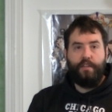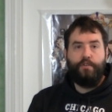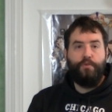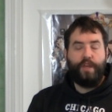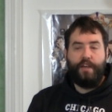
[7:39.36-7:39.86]

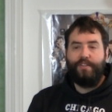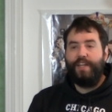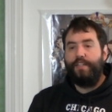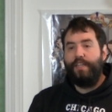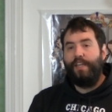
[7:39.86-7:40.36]

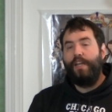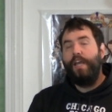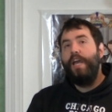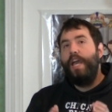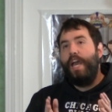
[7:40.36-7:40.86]
2018.
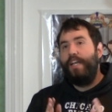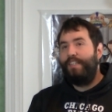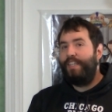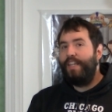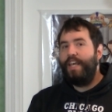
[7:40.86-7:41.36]
I
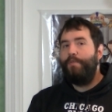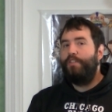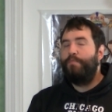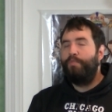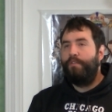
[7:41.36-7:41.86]
said that
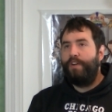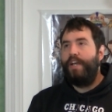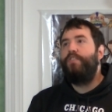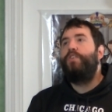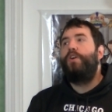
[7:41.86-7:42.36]
with the
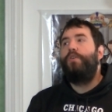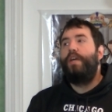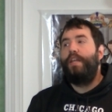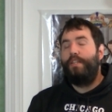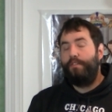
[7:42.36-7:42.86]
proviso,
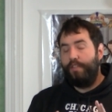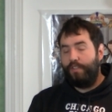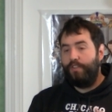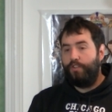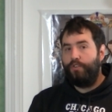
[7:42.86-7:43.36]
and
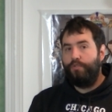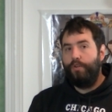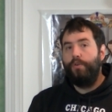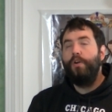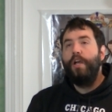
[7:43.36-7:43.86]
this is
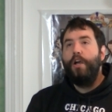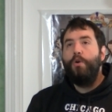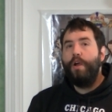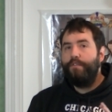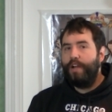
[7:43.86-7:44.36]
true,
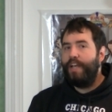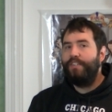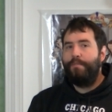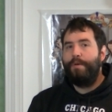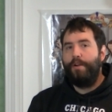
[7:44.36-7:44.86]
whoever has
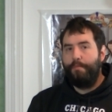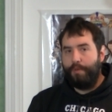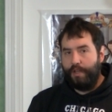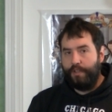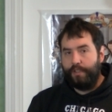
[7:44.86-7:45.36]
the better
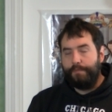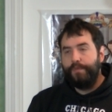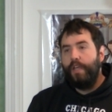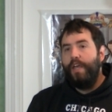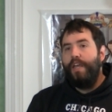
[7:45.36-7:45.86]
bundle.
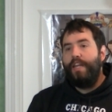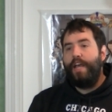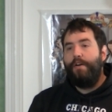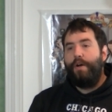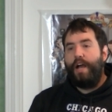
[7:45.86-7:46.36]

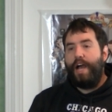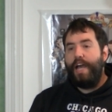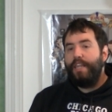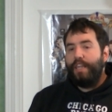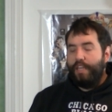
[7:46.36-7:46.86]
Now,
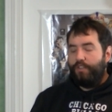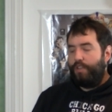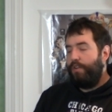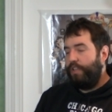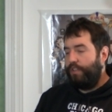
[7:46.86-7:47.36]
I think
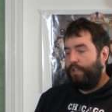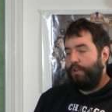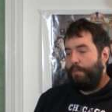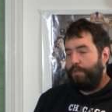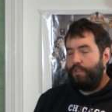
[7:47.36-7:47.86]
Sony's in a
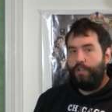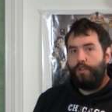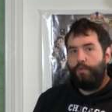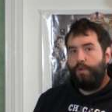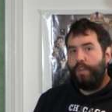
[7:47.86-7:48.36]
great
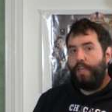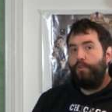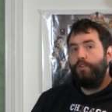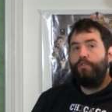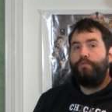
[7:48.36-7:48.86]
position where they
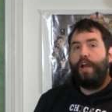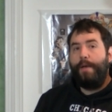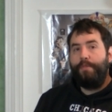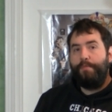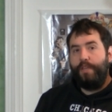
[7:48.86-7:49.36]
could
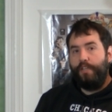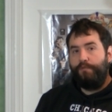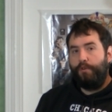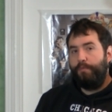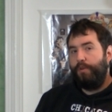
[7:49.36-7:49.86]
drop the
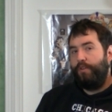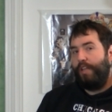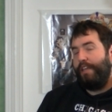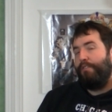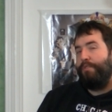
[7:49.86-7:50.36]
PS4 Pro to
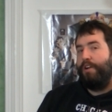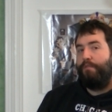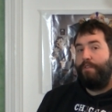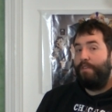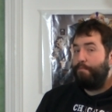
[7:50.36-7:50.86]
like
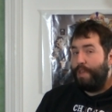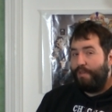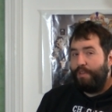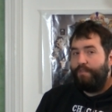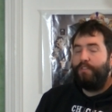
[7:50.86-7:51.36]
$350,
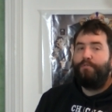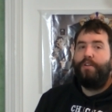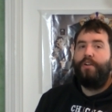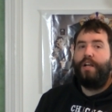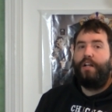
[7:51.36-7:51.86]
maybe even
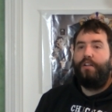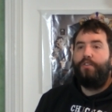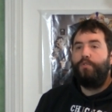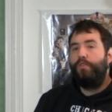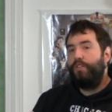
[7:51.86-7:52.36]

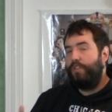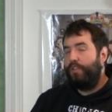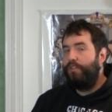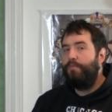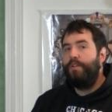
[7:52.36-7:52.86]
$300, or just
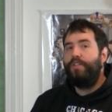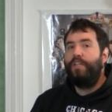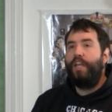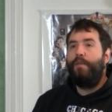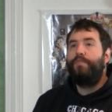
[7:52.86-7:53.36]
include a bunch of
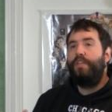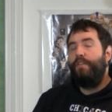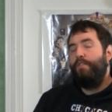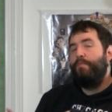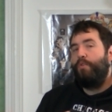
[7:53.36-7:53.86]
games and
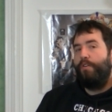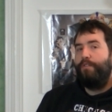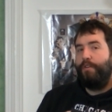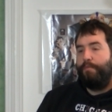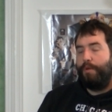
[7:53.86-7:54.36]
give you more
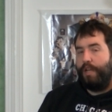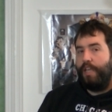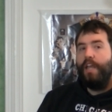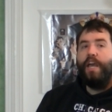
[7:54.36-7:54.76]
for your money,